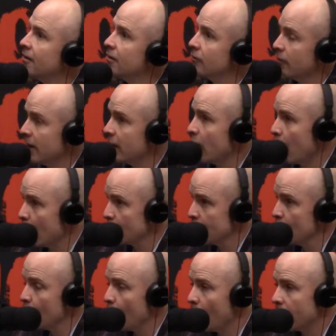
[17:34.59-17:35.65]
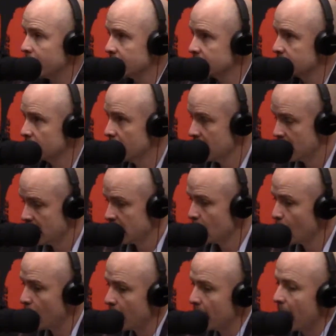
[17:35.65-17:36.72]
Right? All you want is
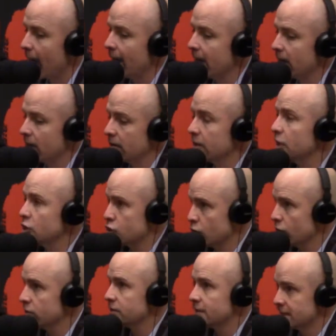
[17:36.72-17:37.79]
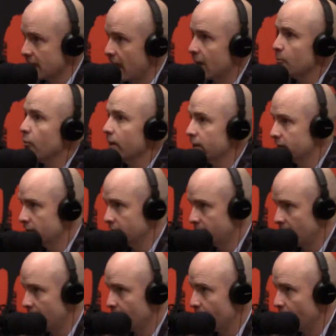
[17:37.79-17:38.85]
the assurances I bring to the
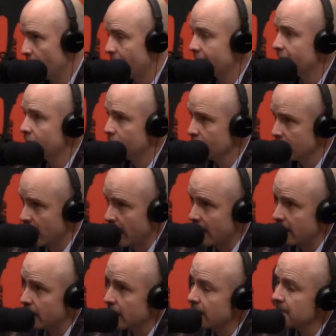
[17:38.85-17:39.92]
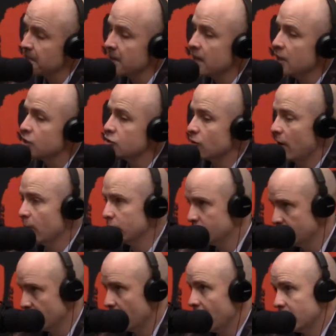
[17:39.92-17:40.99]
table. I can do that. So I would
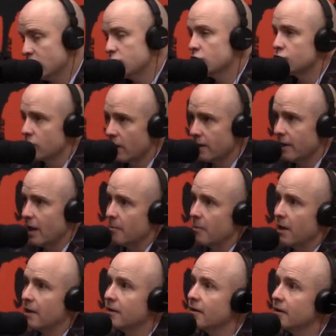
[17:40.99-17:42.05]
do that. You should try that, man.